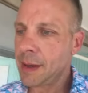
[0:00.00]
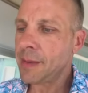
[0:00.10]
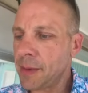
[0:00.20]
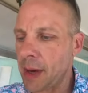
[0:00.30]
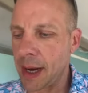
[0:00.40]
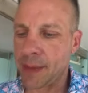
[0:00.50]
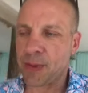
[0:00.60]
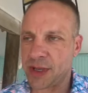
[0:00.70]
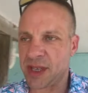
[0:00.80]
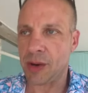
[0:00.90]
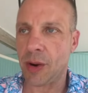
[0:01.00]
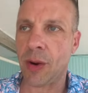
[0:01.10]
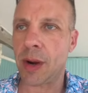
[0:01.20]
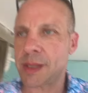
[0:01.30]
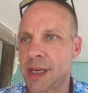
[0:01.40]
we're gonna have to put some
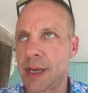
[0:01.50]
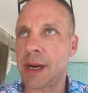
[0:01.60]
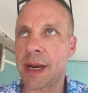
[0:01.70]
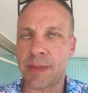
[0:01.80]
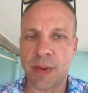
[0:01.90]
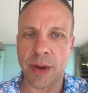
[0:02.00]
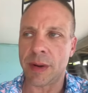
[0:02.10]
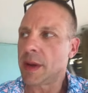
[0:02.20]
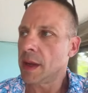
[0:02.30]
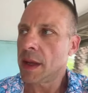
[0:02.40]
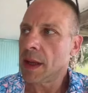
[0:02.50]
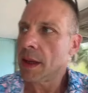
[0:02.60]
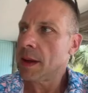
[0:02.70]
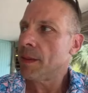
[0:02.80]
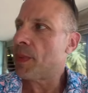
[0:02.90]
cars here. Have to
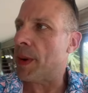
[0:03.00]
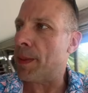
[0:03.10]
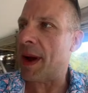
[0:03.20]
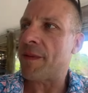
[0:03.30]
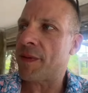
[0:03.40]
put my